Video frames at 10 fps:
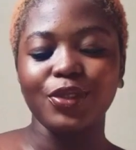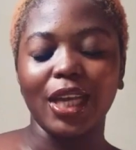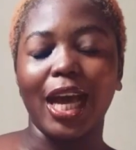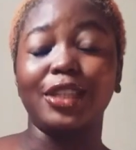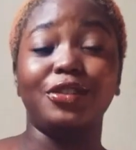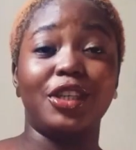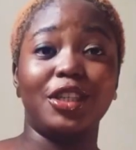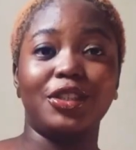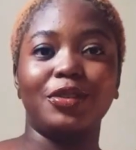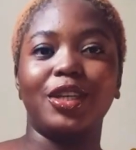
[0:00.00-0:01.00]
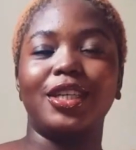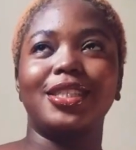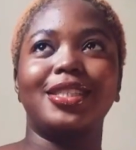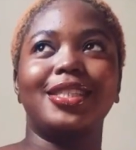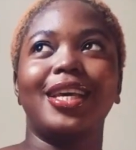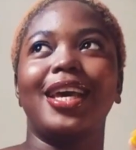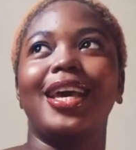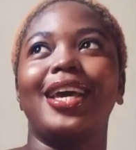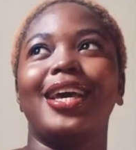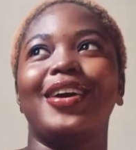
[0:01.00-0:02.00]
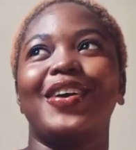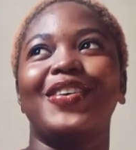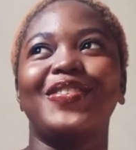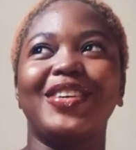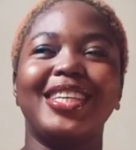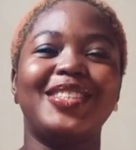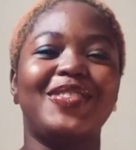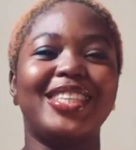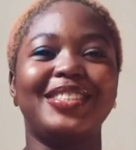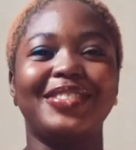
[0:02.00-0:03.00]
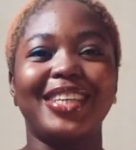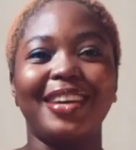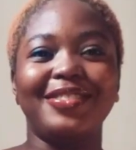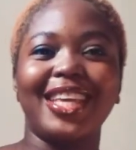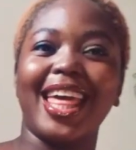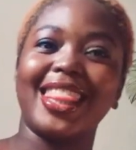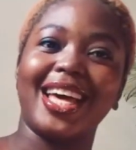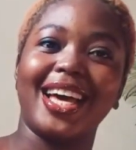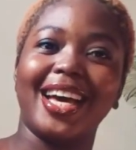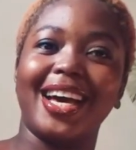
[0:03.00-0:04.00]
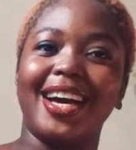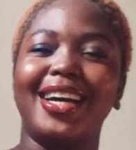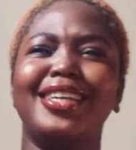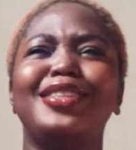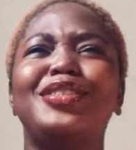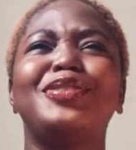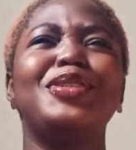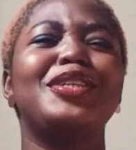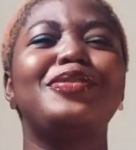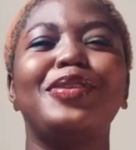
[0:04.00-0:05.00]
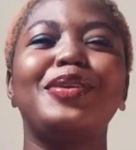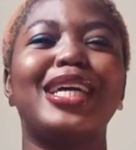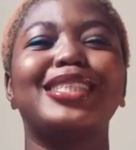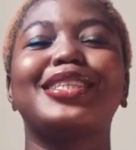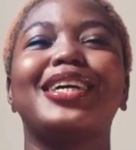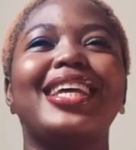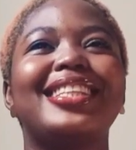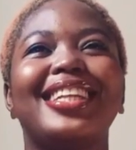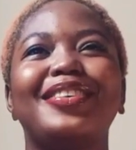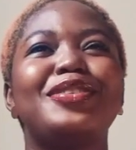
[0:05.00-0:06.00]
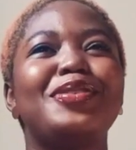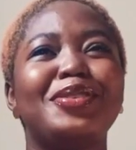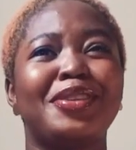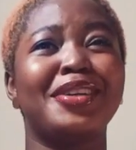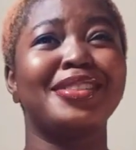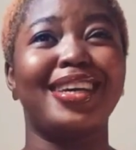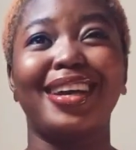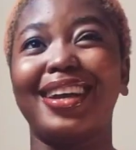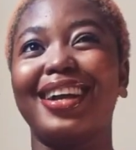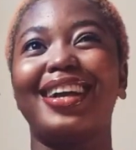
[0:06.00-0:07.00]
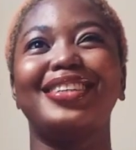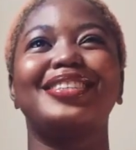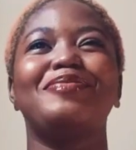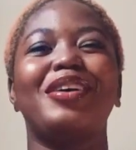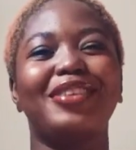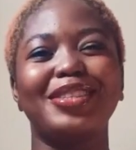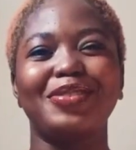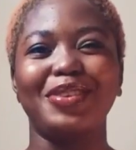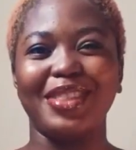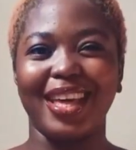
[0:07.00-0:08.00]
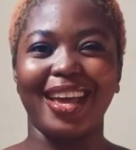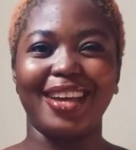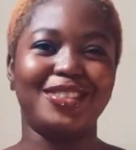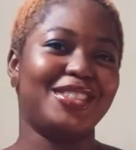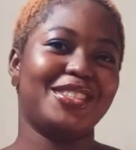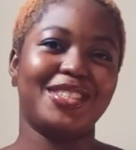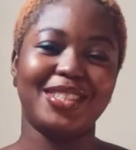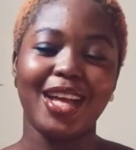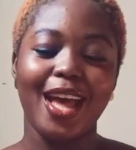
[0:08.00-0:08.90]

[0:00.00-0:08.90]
anniversary because we spent some time together. We just flowed. I just connected. I was so drawn to her. My friends who were there, I introduced